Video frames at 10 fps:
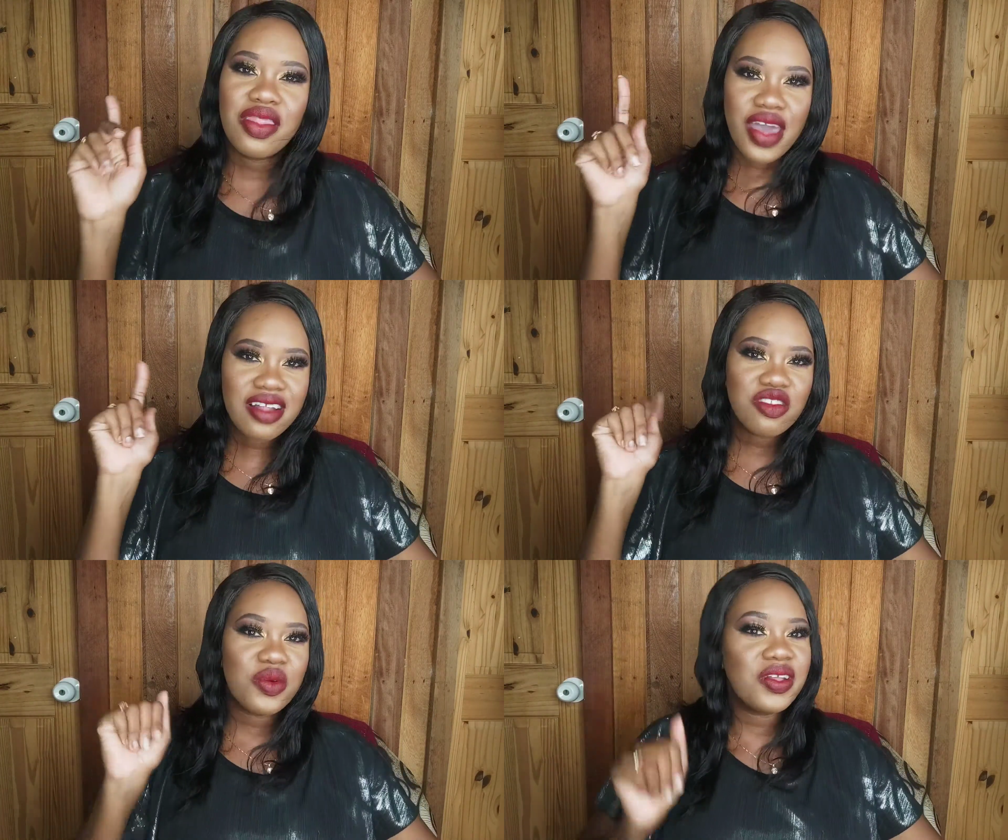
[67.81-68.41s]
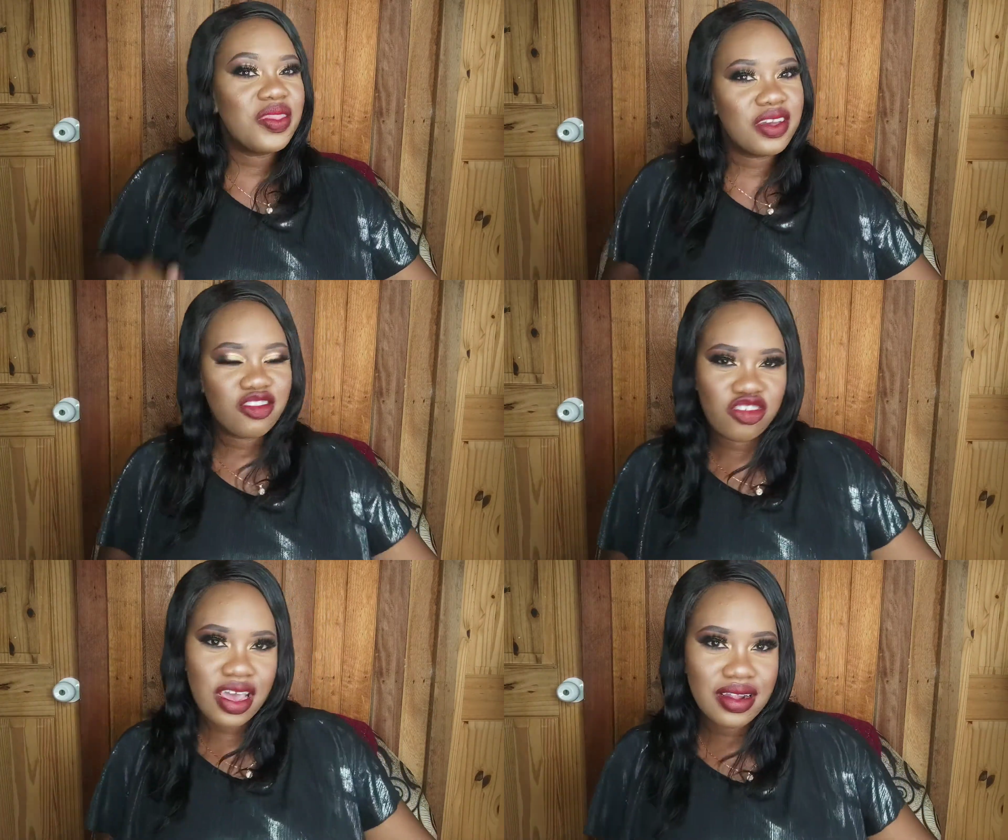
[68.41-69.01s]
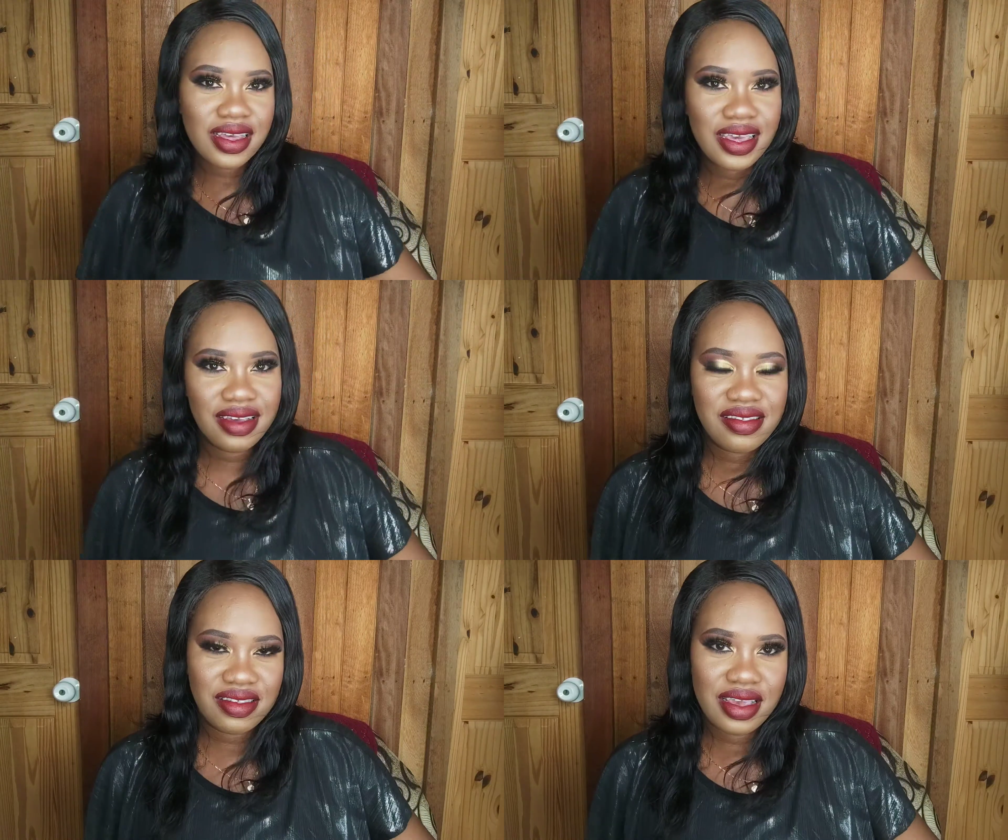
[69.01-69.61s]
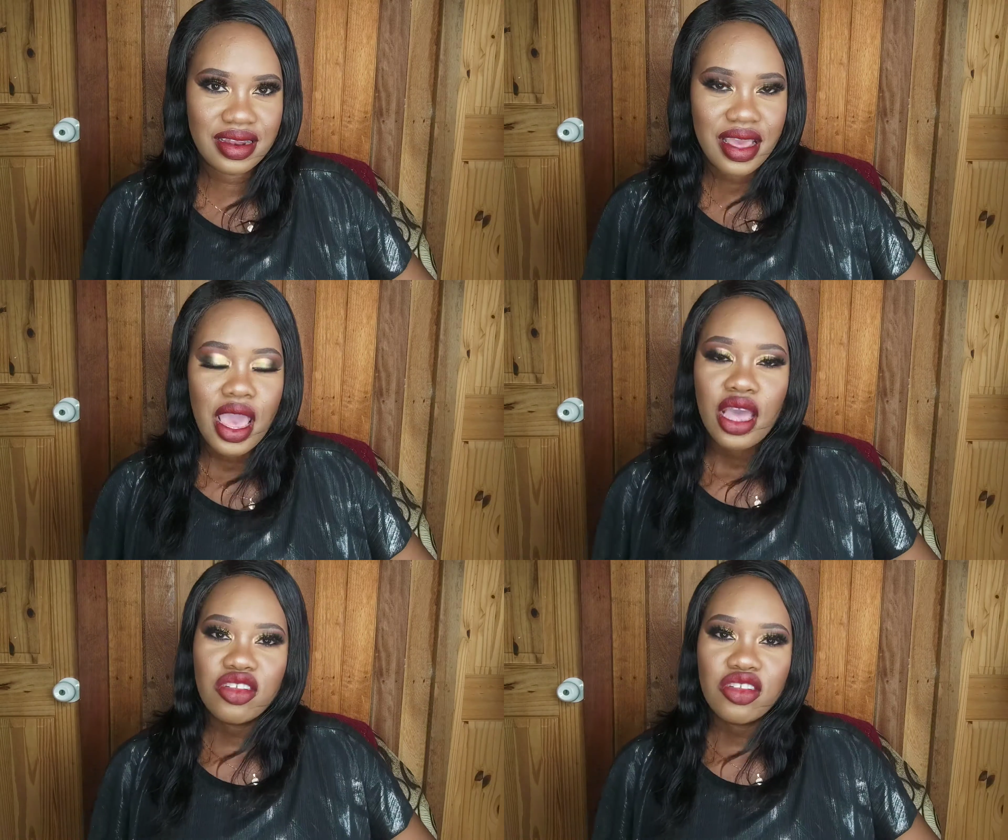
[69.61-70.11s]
That's where this channel kicks in.